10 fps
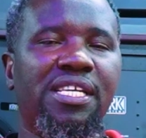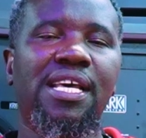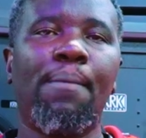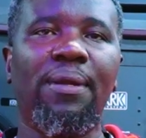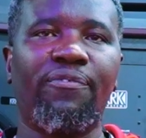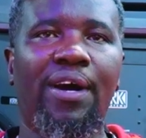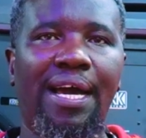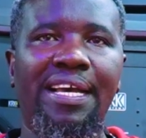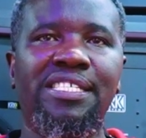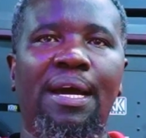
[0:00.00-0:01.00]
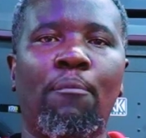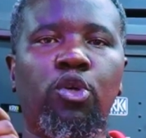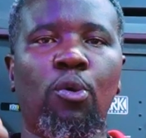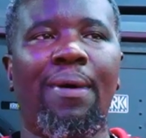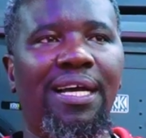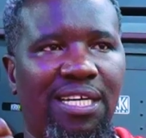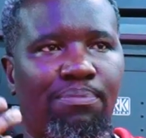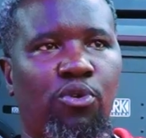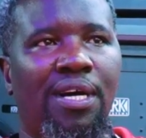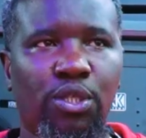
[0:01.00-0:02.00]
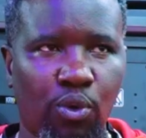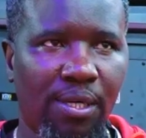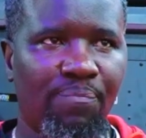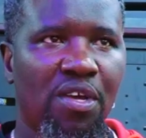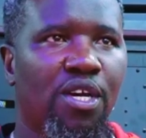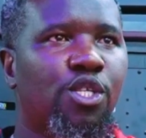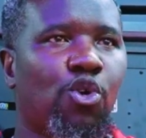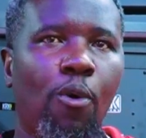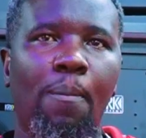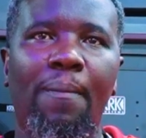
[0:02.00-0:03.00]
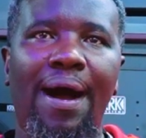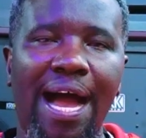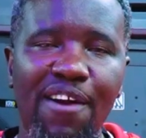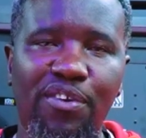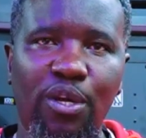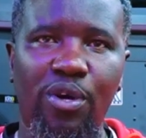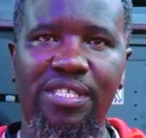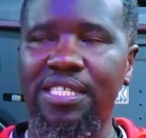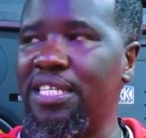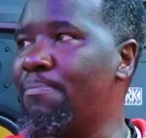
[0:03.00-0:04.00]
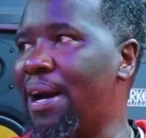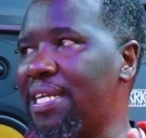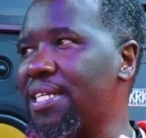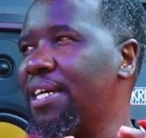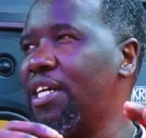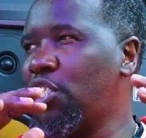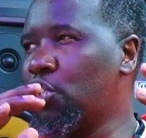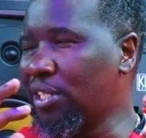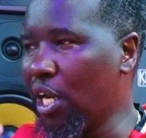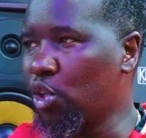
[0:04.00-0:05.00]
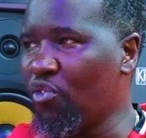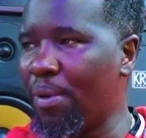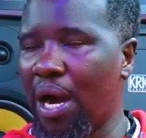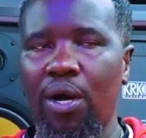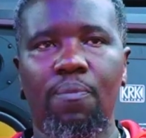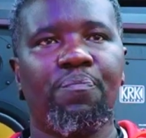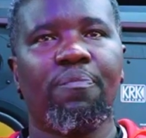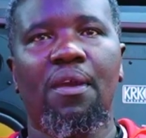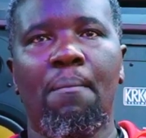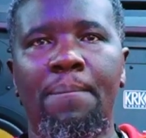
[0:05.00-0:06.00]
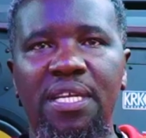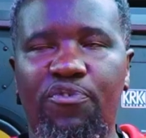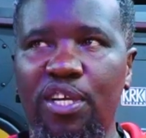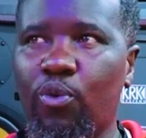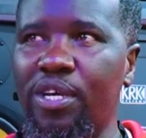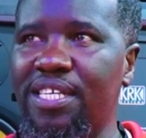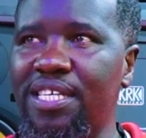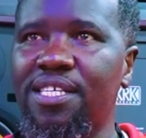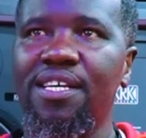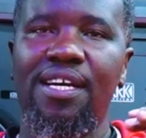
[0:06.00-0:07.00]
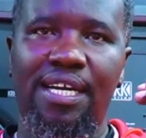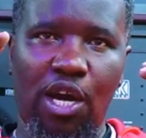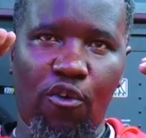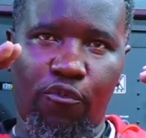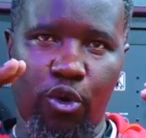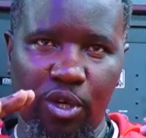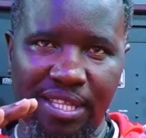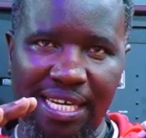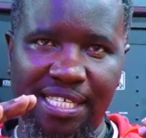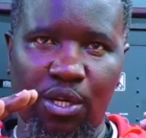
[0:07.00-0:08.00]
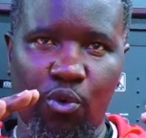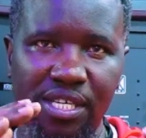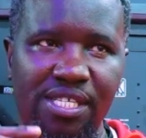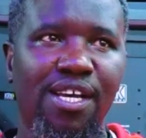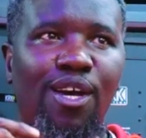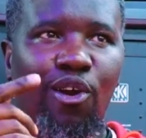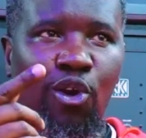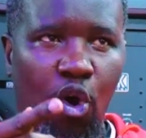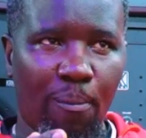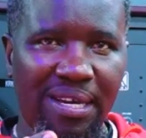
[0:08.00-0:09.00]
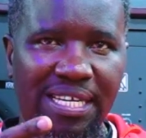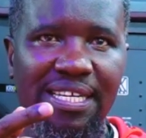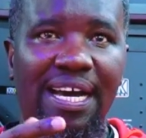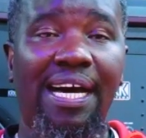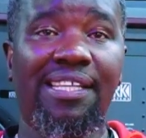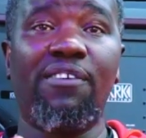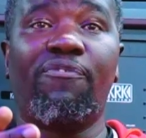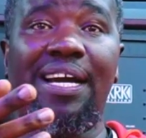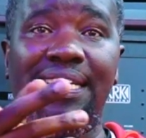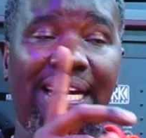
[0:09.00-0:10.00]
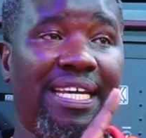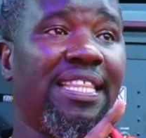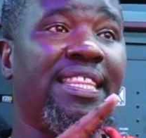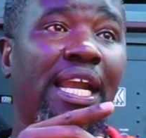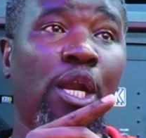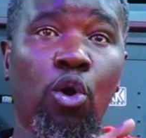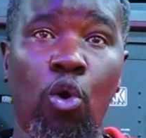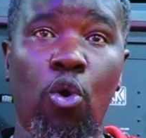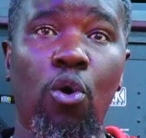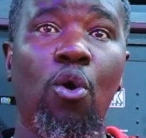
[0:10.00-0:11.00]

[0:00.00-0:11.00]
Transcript: is the amplifier, is able to match up to that one. So high frequencies demand not a lot of power. Mid frequencies now follow in that sequence. Low mid, and then finally the low